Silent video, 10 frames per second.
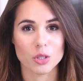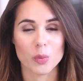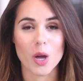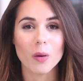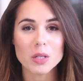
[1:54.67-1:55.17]

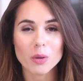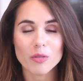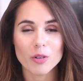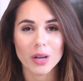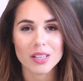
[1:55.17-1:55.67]
So we always
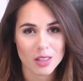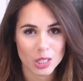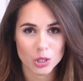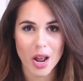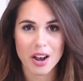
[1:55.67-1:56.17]
wanna focus
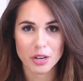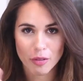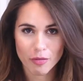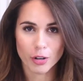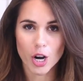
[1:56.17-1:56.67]
on the
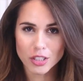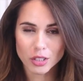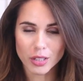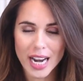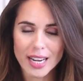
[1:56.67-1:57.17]
strategy
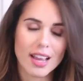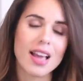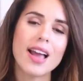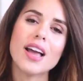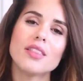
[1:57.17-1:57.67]
first, right?
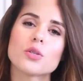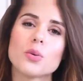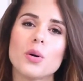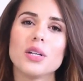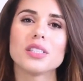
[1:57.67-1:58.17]
and the
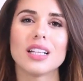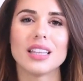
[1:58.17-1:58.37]
tools